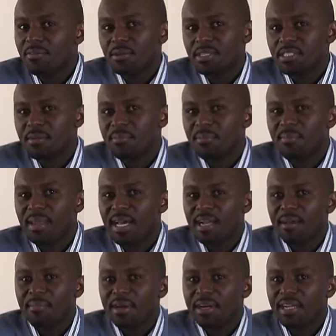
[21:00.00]
for example, black
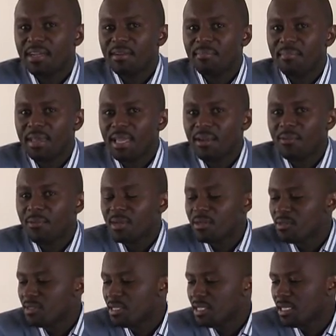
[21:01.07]
American men were
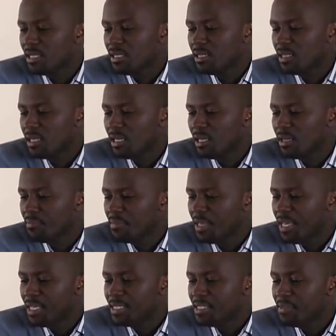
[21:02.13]
used in
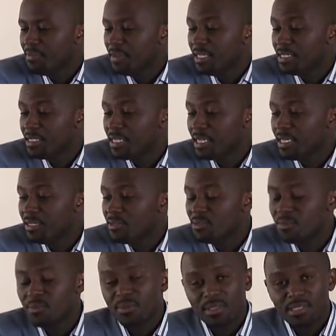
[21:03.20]
syphilis studies
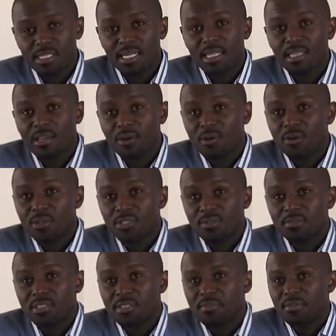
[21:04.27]
to study the cause of
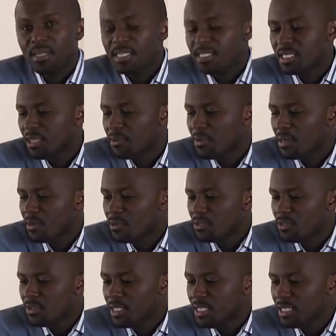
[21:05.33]
syphilis, and they were not
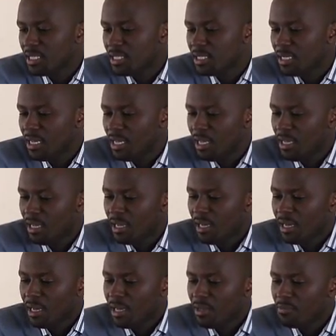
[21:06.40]
treated.
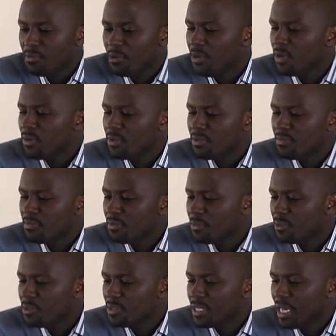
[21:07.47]
Following on from
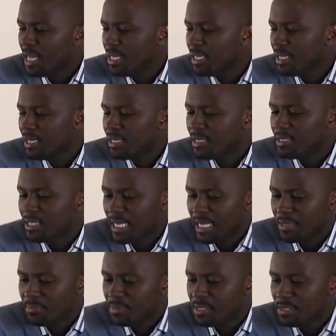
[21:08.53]
those earlier
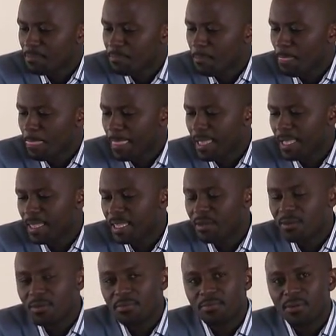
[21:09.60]
times,
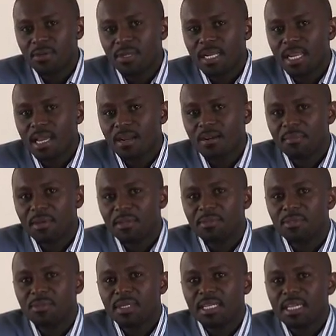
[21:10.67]
there followed an agreement
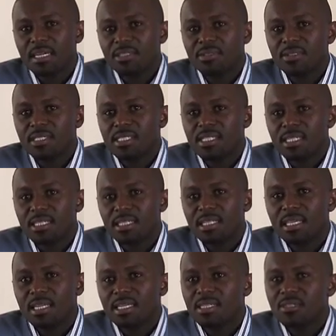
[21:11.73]
between countries that
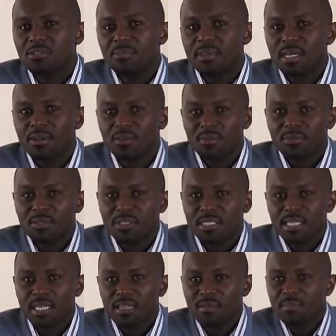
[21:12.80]
there needed to be a global
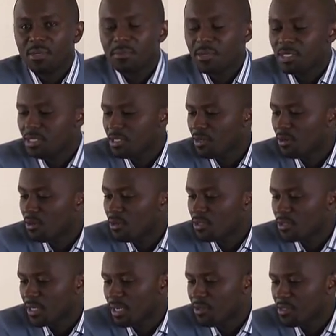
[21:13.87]
standard by which all
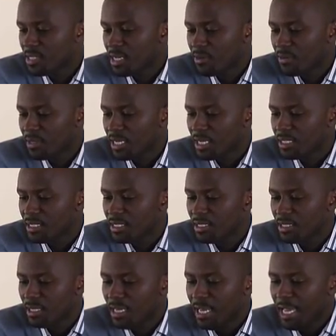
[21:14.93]
trials are conducted,
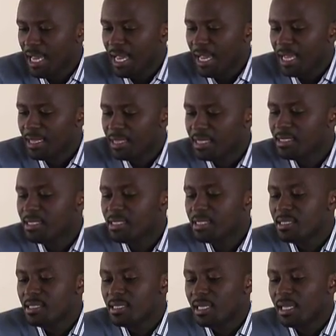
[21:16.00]
and
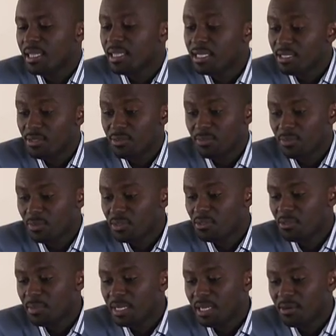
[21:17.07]
this was to
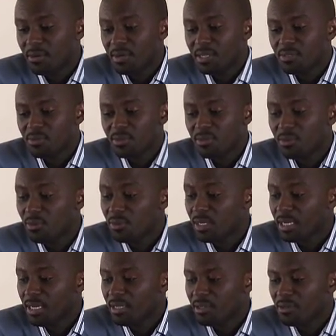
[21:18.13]
be in accordance with good
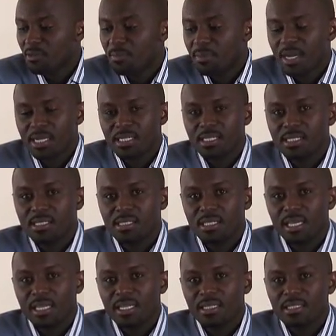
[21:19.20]
clinical practice.
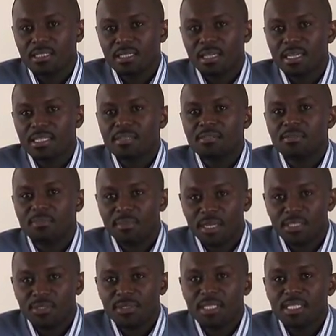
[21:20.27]
And as I've
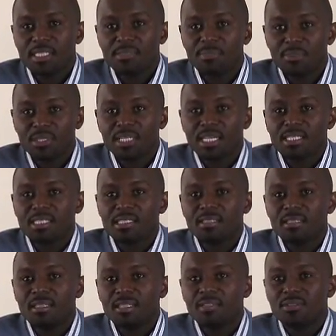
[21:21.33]
mentioned, this protects
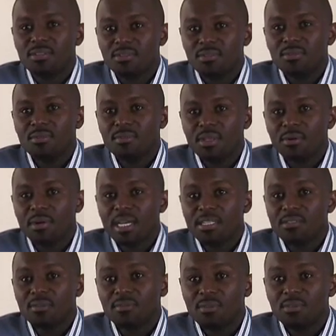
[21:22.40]
the
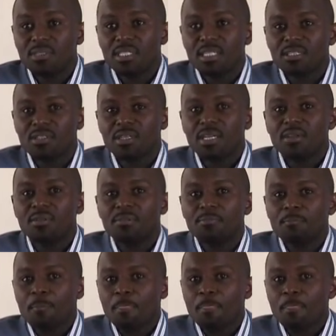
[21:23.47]
rights of those in a trial,